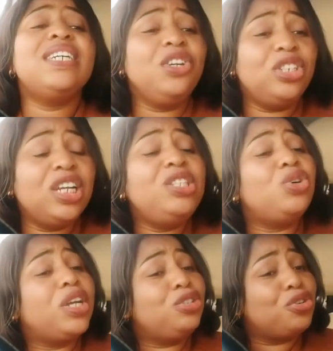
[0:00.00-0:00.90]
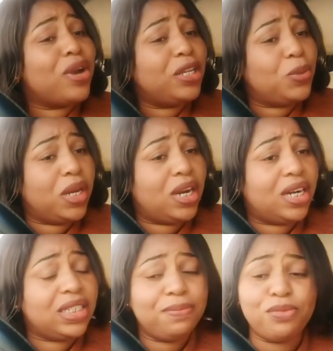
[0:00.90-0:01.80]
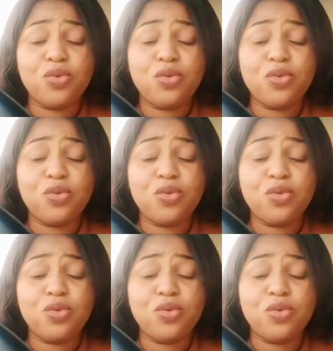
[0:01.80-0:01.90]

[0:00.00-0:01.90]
Tell your child, it's okay to cry, sweetheart.